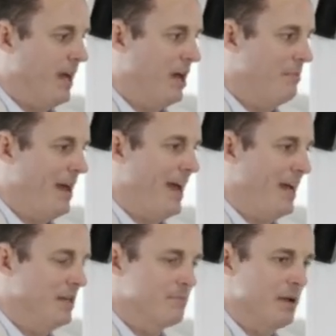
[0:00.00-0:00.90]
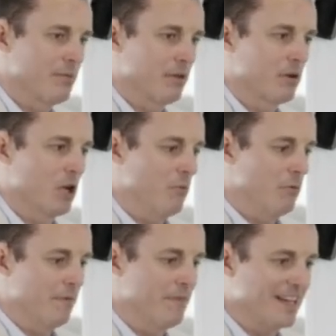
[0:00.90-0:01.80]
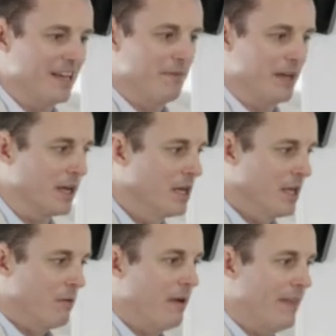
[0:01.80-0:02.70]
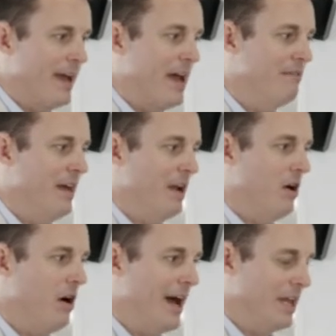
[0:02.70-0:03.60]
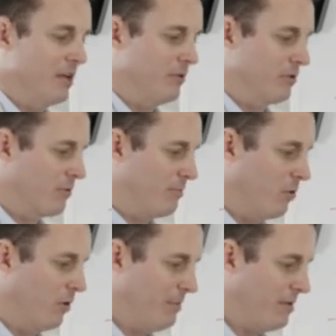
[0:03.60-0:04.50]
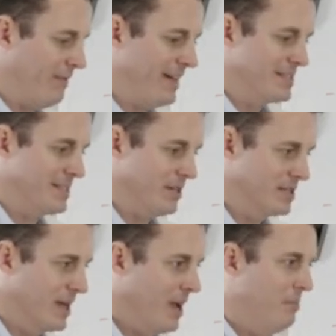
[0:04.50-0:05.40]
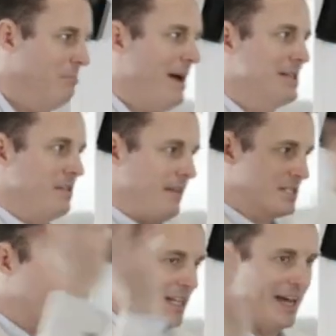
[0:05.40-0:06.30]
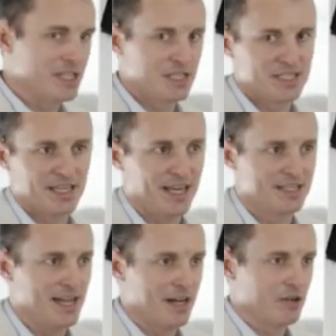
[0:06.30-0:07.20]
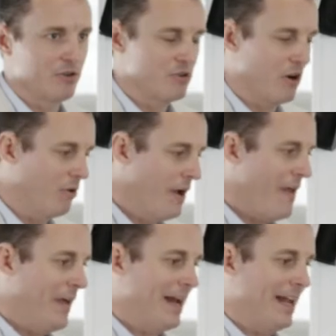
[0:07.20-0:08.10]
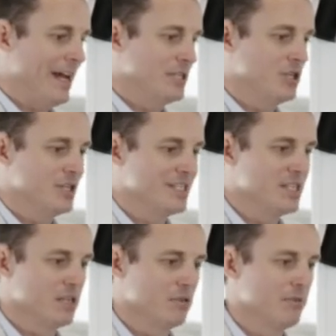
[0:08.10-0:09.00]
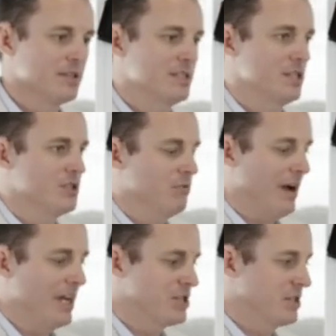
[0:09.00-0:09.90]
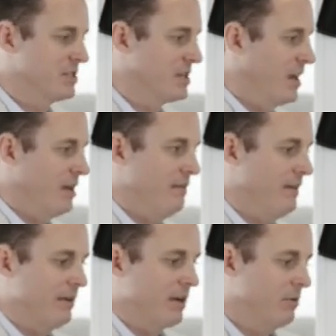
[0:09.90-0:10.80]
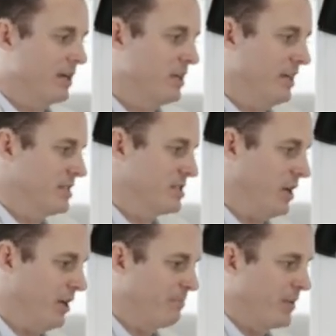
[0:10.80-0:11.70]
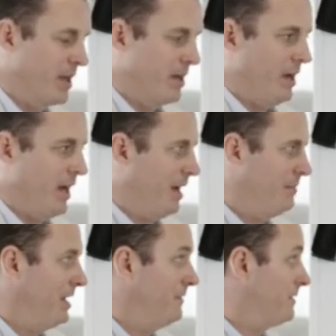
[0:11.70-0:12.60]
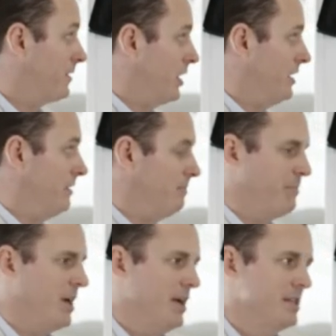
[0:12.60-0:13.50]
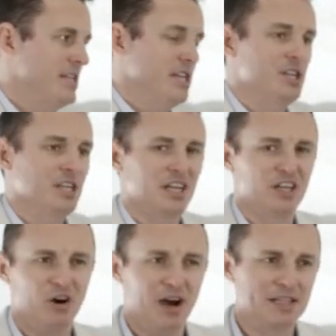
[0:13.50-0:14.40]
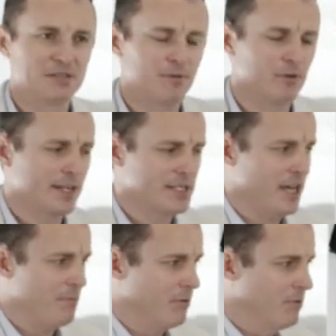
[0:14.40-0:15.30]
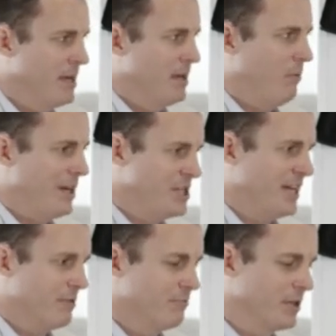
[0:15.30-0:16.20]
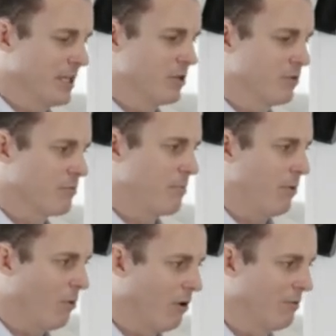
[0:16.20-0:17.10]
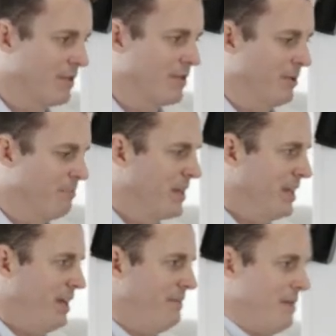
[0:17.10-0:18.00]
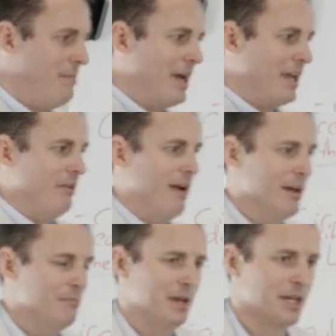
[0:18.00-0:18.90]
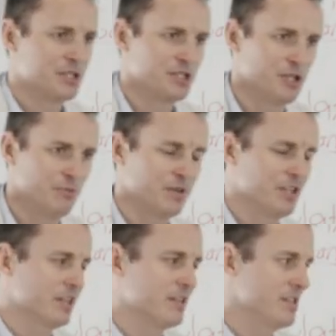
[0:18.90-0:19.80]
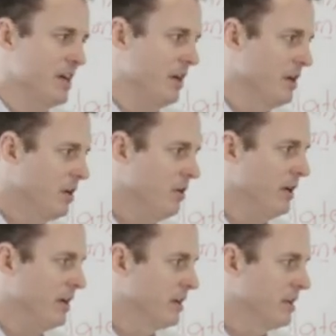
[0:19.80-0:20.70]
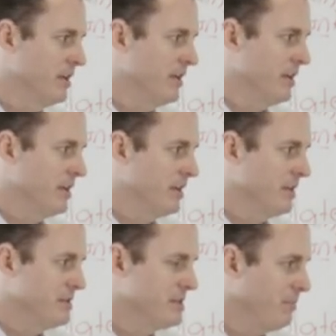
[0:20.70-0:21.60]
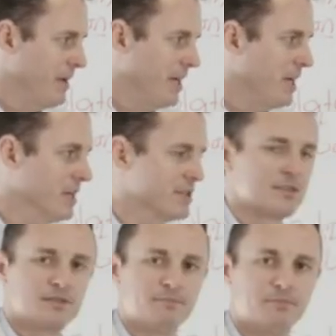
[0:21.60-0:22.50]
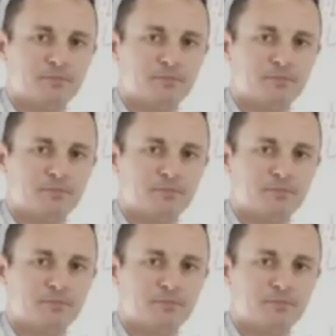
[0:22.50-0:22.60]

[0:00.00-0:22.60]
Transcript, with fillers: um, and people are a lot more forgiving when they have that higher level of rapport. It prevents these massive escalations that gets out of control and allows you to deal with situations very quickly. So um, if you've got uh, teaching year nines, for example, once you get a really good rapport with them, if they're mucking around and being stupid, you can say, Oi, stop being idiots.